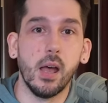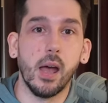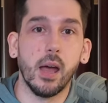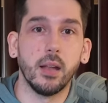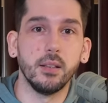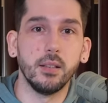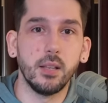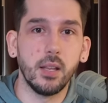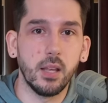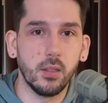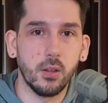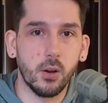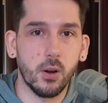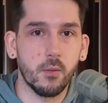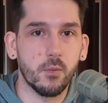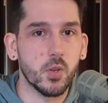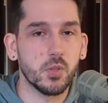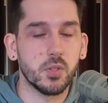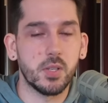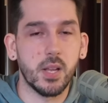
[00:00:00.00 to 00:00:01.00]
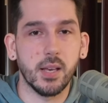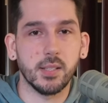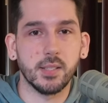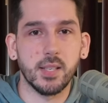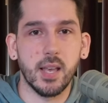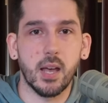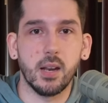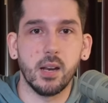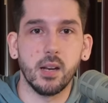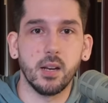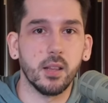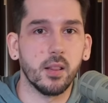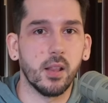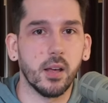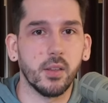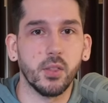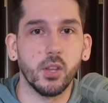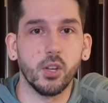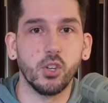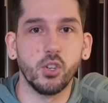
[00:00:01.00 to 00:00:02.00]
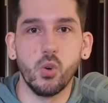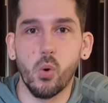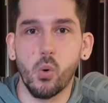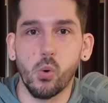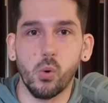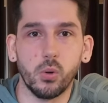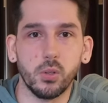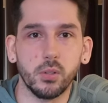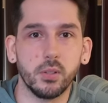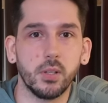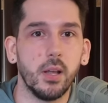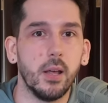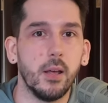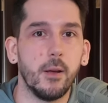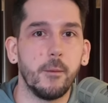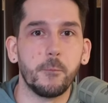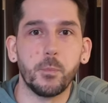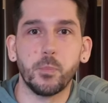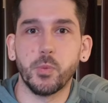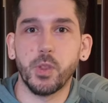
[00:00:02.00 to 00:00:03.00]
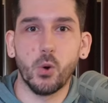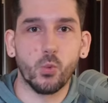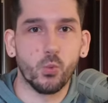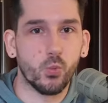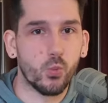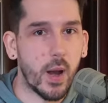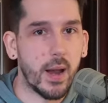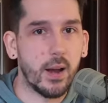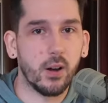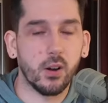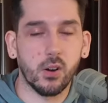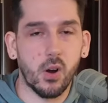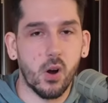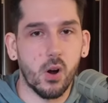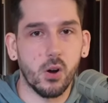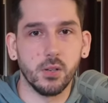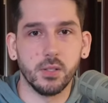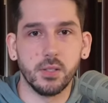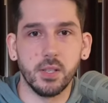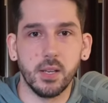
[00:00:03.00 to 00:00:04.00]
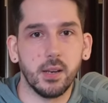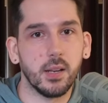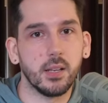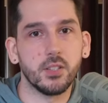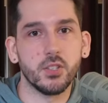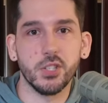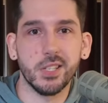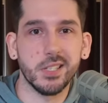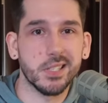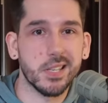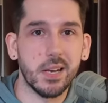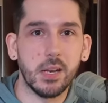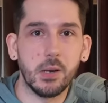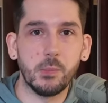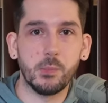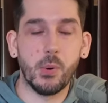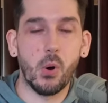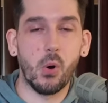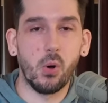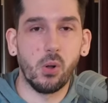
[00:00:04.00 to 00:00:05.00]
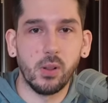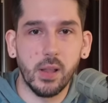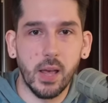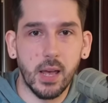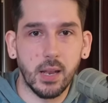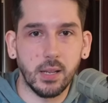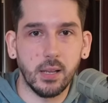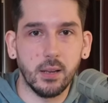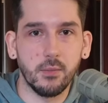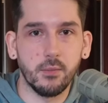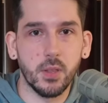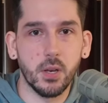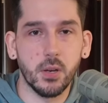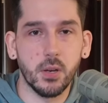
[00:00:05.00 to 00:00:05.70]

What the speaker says: And neither of those decks had any like the gold rare cards in it, just because I didn't pull any of